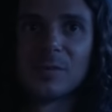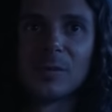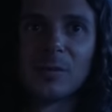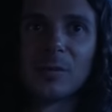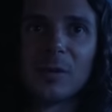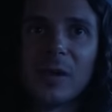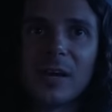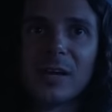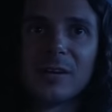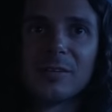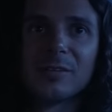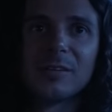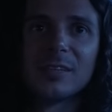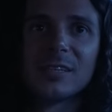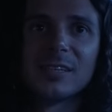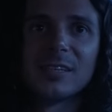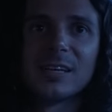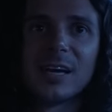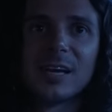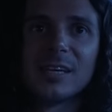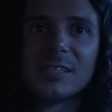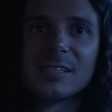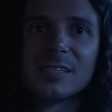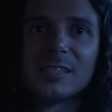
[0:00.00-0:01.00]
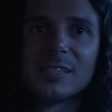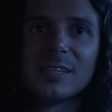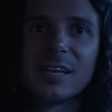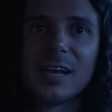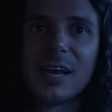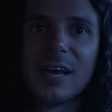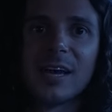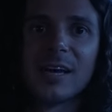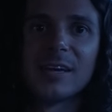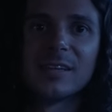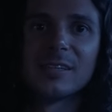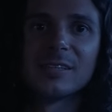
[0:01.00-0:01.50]
we had a really nice
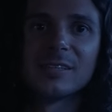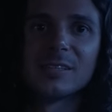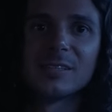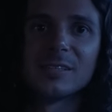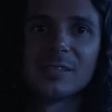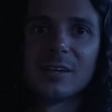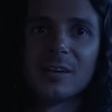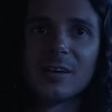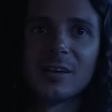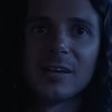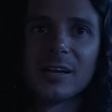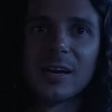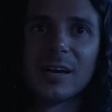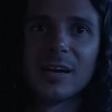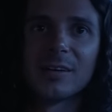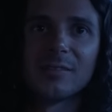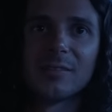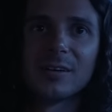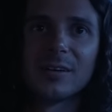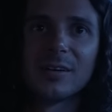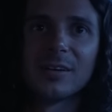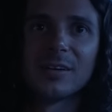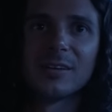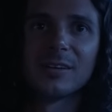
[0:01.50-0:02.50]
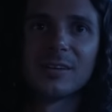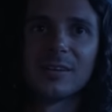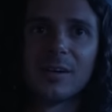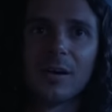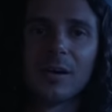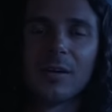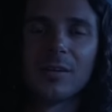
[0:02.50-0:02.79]
day. This is our kind of a,